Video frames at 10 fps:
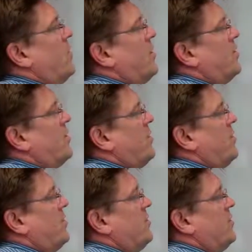it's going to
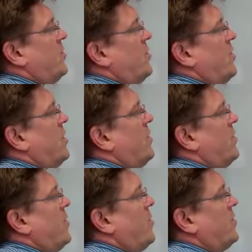be 2,
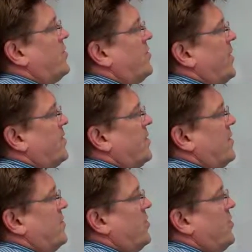which is
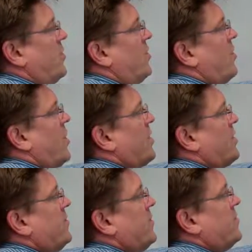basically 2 to the 1.
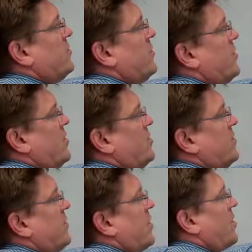This here is 2 to the
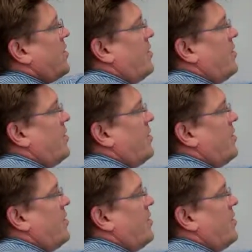0.